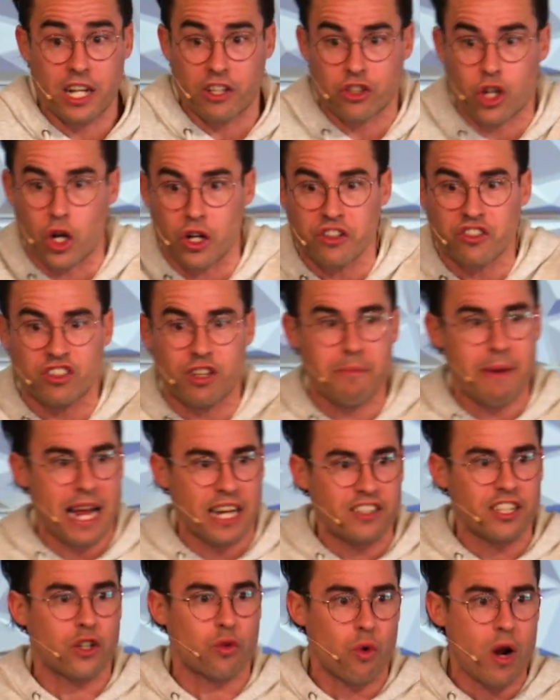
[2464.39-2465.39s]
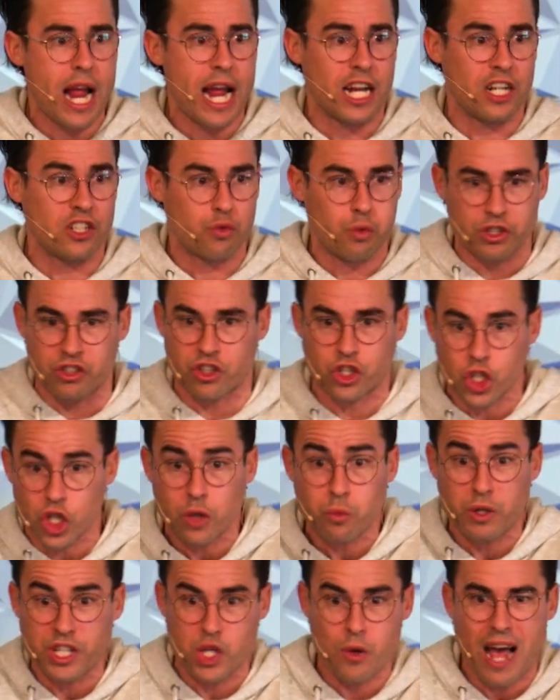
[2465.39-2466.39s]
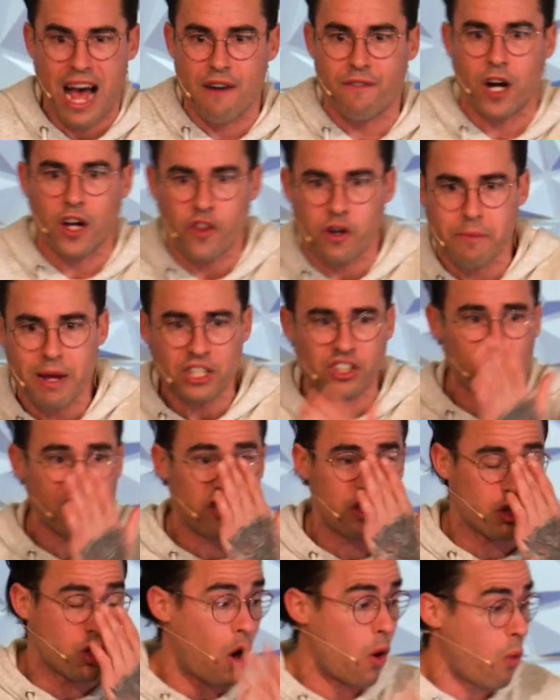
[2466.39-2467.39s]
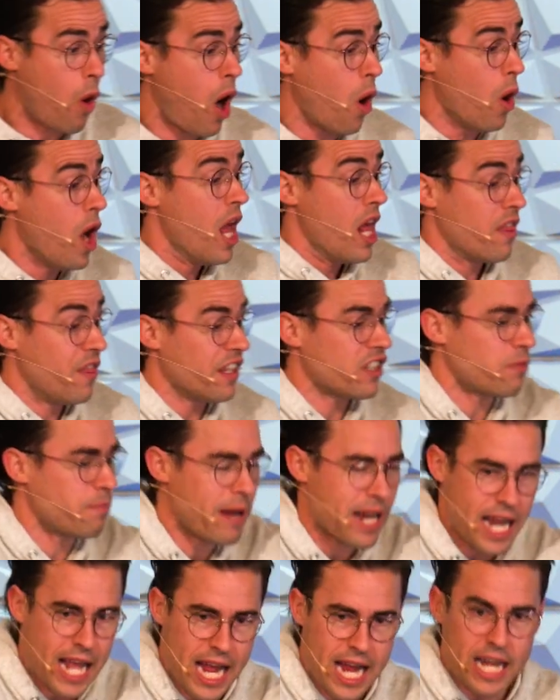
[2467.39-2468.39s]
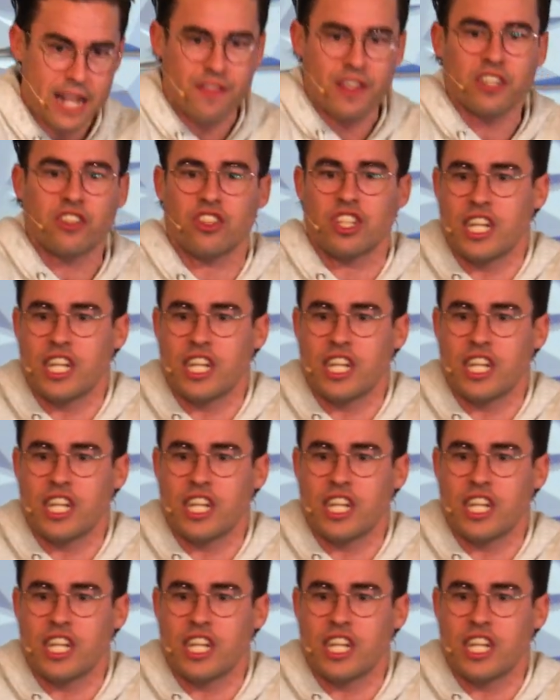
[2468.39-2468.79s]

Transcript: It's called a semantic range. What's good when you have other mentions you go, whoa, this meant this